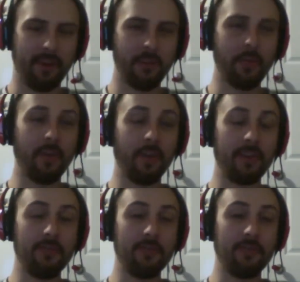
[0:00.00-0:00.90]

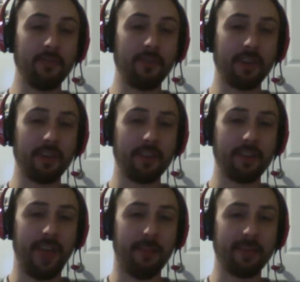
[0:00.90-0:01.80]
you
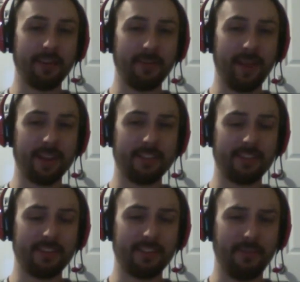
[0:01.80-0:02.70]
happened to get back in time
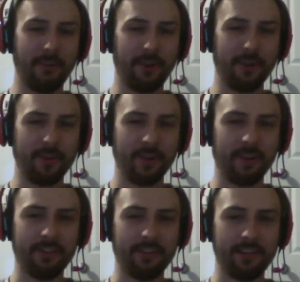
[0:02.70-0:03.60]
for the For Honor beta,
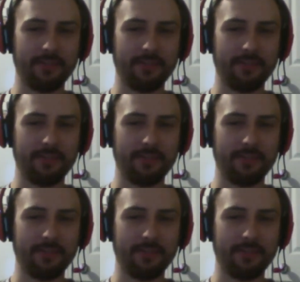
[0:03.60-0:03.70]
though, right?